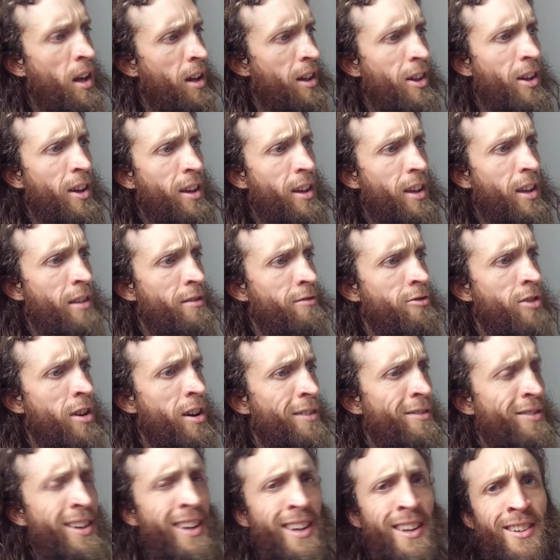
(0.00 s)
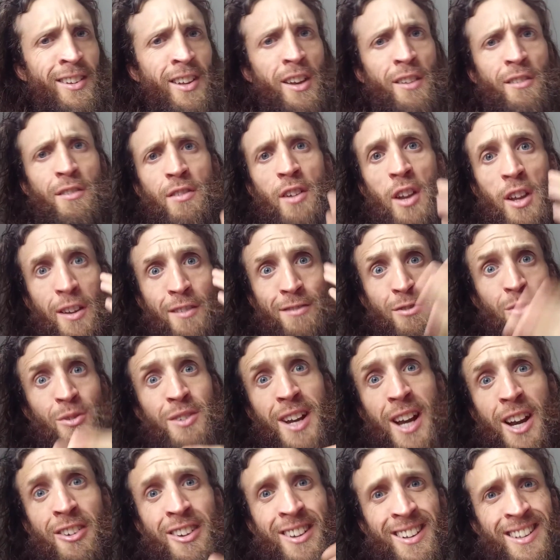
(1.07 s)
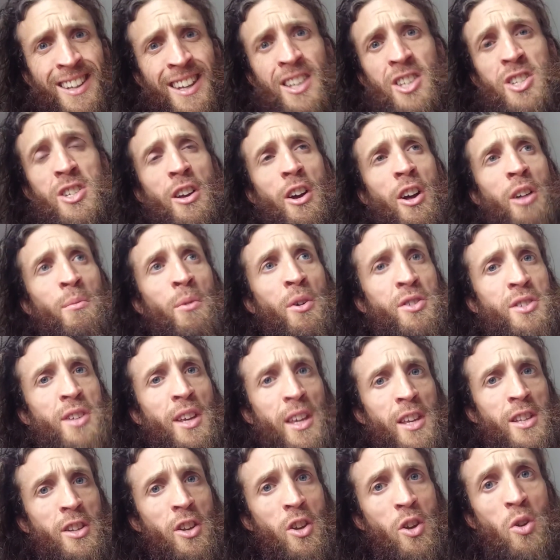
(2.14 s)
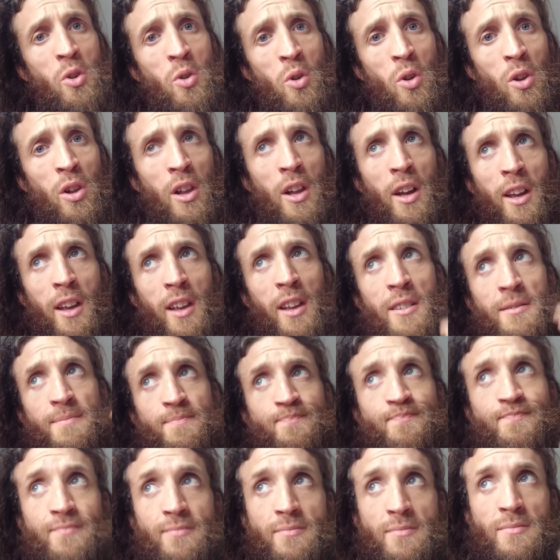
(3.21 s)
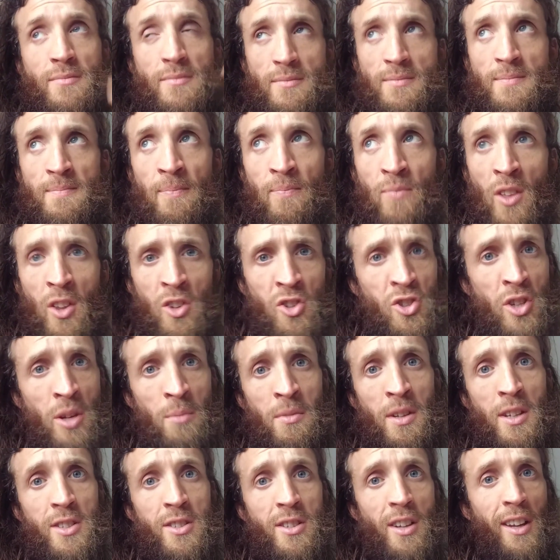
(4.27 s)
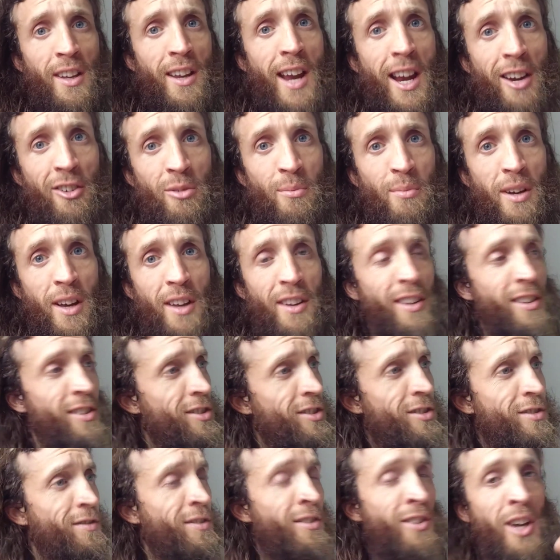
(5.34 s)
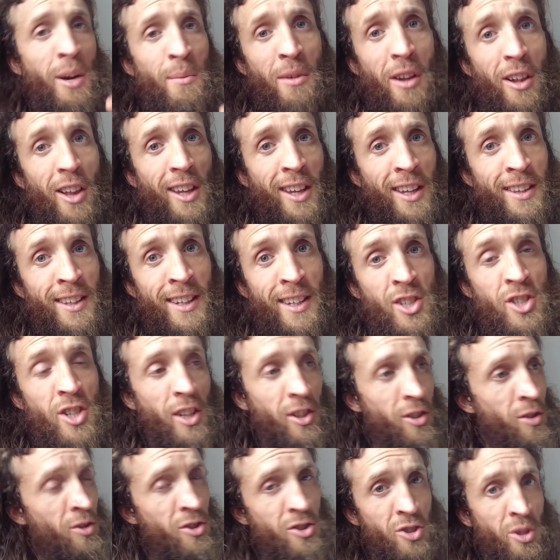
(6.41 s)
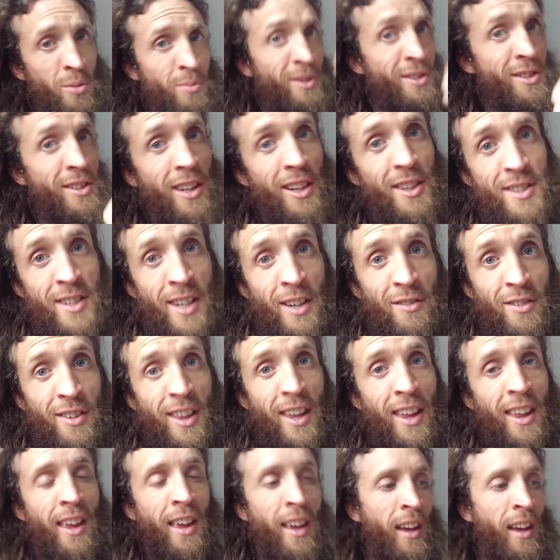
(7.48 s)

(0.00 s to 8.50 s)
Like a raw vegan, like like a fruitarian ninja almost. Like he's a cool, like gymnast, like acrobat, he's just phenomenal, like a ninja, doing somersaults and everything.